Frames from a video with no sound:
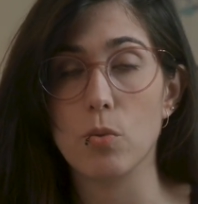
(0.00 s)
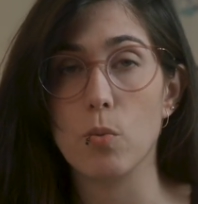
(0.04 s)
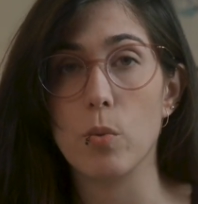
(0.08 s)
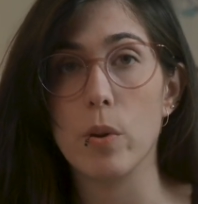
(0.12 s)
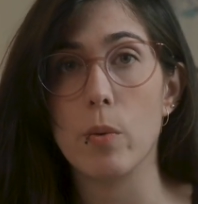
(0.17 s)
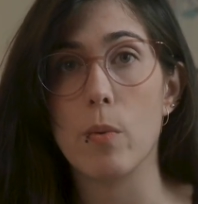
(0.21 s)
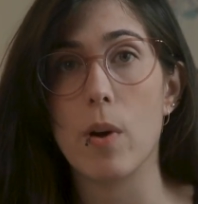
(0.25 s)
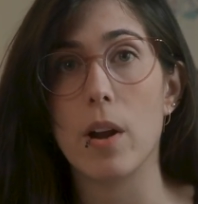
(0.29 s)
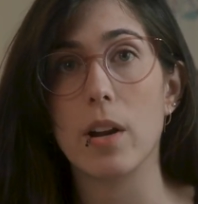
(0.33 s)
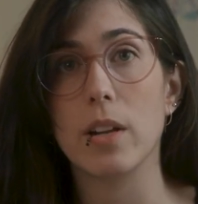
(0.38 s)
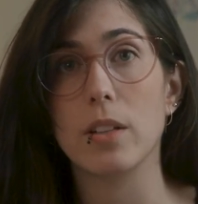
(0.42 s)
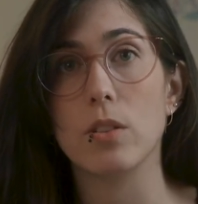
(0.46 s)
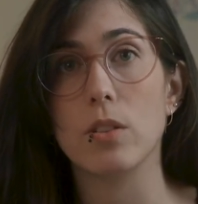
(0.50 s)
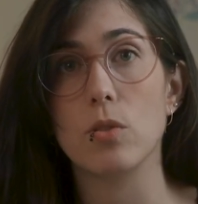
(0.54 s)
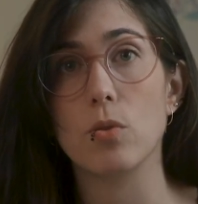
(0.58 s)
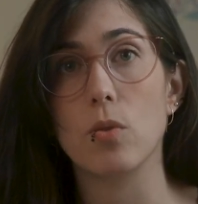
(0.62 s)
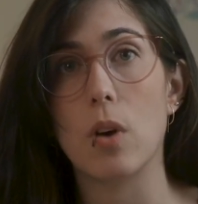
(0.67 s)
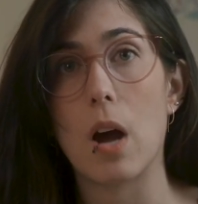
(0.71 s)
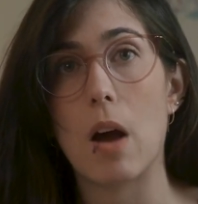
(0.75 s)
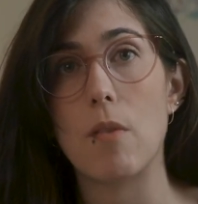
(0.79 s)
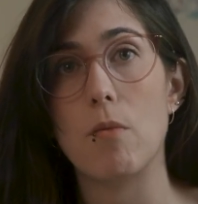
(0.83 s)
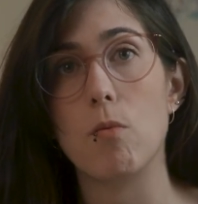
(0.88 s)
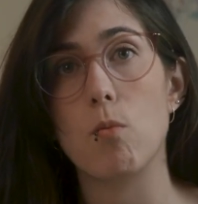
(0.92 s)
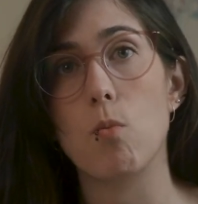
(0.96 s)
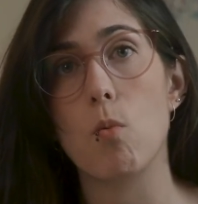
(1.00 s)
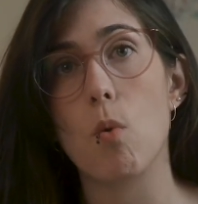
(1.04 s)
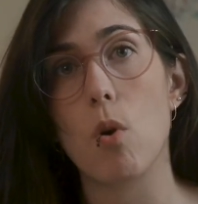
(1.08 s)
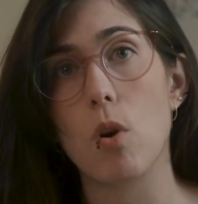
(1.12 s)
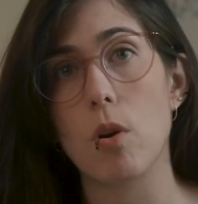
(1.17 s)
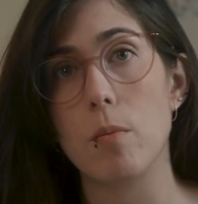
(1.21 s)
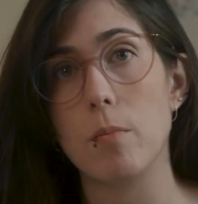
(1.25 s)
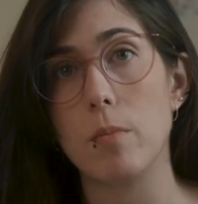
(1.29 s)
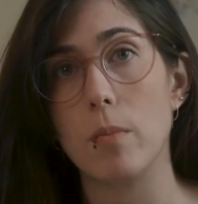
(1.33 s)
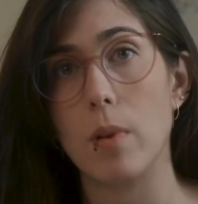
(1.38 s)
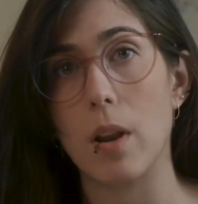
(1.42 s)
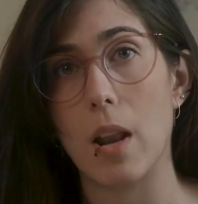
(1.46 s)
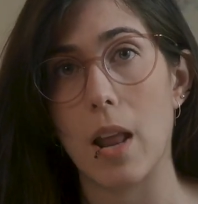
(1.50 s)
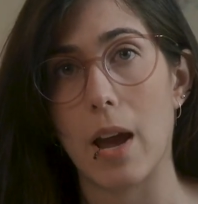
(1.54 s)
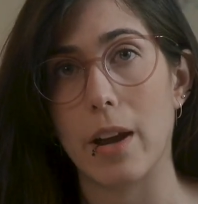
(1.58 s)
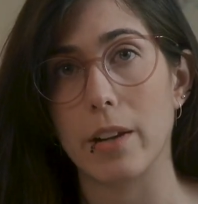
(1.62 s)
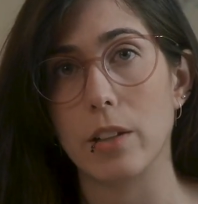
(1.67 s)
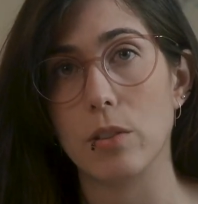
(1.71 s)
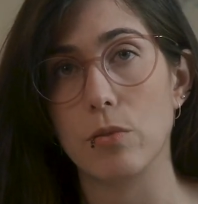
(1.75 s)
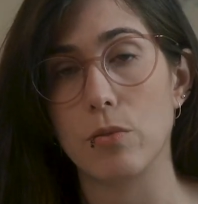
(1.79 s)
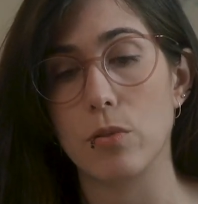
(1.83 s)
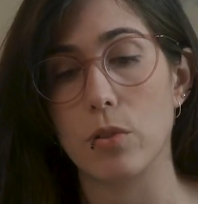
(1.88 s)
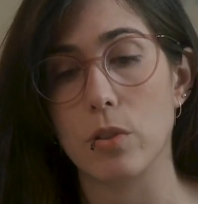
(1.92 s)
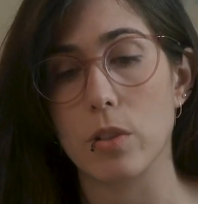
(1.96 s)
We wanted to have warm
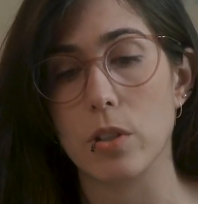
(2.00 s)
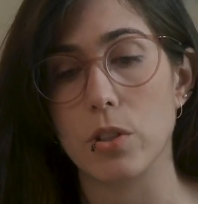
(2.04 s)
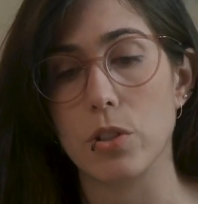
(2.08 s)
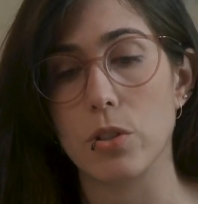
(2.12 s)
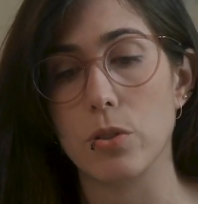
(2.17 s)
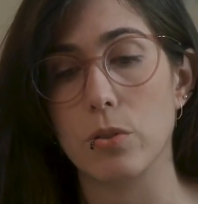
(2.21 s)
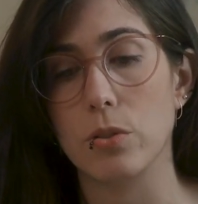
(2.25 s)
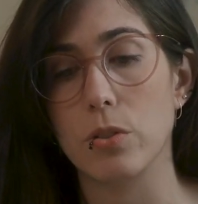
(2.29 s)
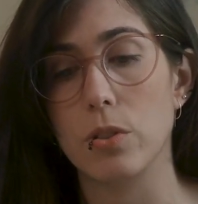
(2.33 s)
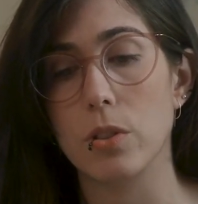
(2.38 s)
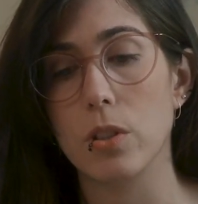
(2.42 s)
light for the shoot.